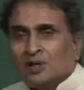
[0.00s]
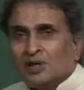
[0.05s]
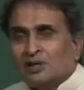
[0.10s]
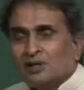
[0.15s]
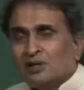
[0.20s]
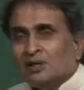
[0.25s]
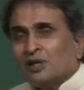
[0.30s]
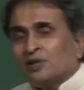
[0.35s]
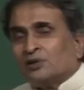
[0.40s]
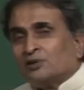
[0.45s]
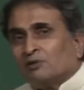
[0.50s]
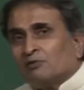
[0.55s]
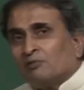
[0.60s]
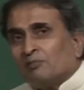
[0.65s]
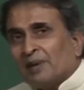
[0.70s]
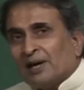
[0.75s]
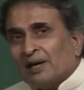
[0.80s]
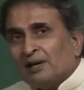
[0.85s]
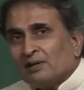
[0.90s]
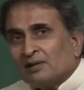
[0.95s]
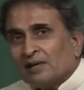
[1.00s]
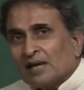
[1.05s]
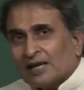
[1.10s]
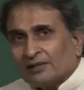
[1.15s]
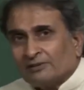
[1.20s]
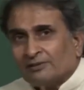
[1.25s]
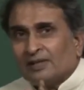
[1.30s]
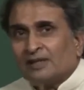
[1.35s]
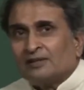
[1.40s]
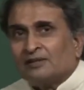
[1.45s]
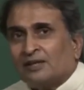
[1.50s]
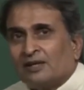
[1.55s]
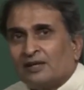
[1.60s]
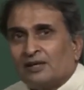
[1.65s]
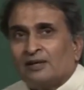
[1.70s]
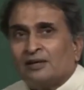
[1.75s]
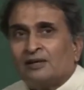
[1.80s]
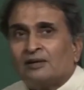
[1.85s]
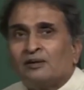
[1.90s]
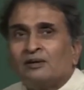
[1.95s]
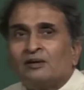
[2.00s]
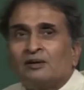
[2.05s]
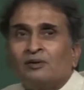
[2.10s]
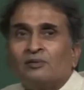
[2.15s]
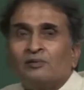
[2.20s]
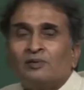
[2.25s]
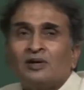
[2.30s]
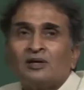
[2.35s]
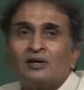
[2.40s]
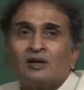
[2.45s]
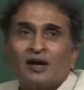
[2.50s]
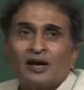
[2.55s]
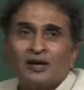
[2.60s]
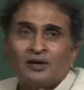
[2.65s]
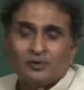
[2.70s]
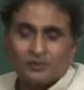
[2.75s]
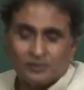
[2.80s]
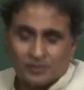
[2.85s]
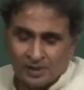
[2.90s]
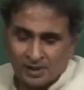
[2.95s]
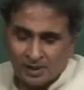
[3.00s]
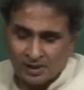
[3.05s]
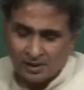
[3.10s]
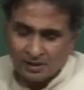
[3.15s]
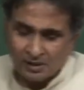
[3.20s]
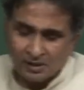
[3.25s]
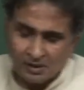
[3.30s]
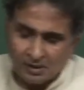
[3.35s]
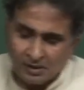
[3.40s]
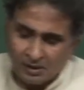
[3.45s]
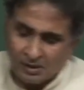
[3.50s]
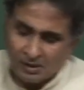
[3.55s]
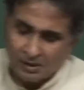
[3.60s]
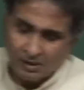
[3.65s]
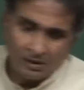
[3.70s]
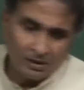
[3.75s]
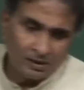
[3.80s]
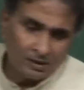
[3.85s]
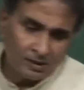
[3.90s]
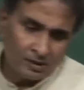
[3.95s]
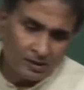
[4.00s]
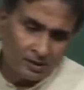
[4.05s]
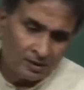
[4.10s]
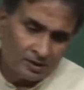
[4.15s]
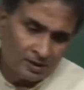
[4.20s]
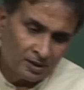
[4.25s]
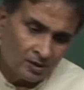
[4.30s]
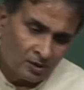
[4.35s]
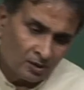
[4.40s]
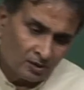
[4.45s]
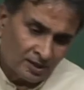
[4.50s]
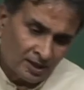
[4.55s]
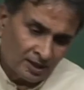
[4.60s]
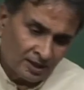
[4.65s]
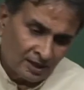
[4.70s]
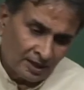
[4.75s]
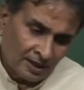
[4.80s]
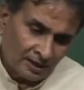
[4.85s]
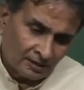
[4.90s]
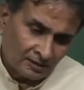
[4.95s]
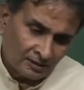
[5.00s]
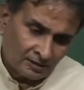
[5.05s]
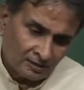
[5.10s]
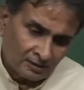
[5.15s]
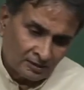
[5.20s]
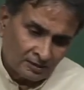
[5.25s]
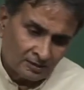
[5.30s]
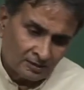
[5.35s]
in the case of belt as well as here, we are trying to say Uh, the contact length,